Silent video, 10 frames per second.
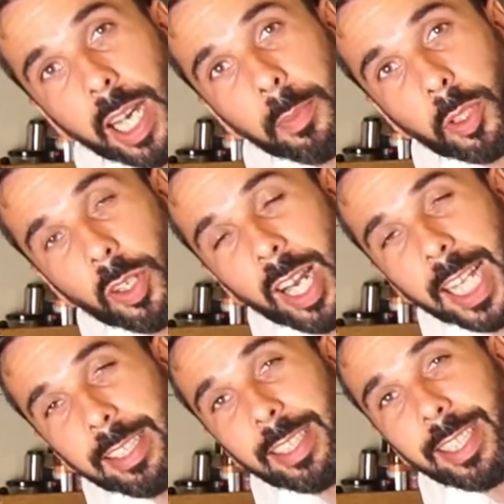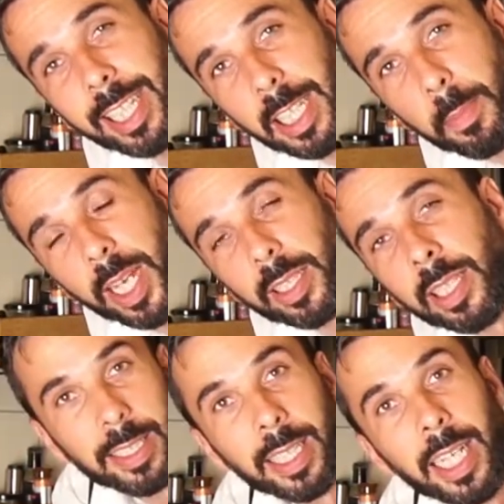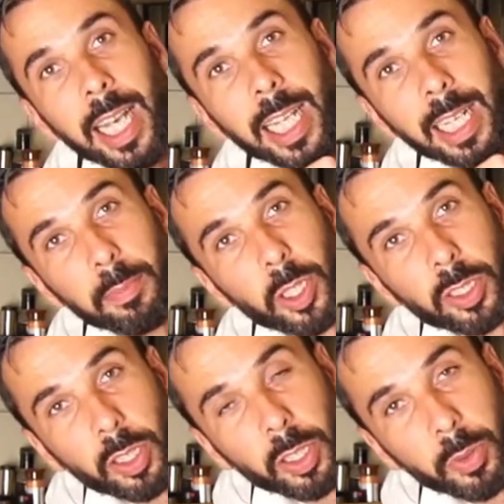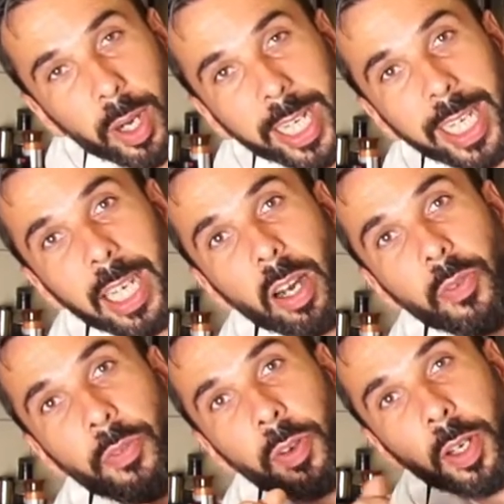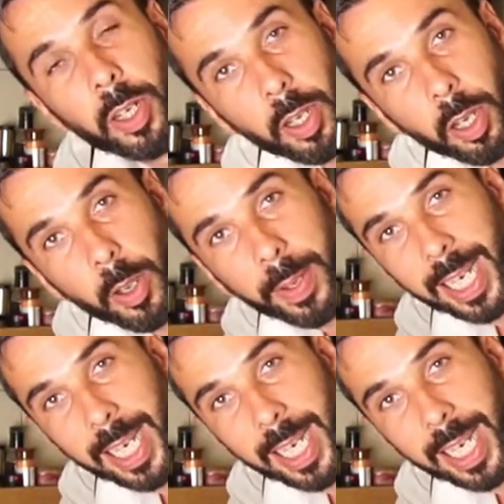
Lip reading: I'm gonna let sediment, and I'm just gonna rack it off a bit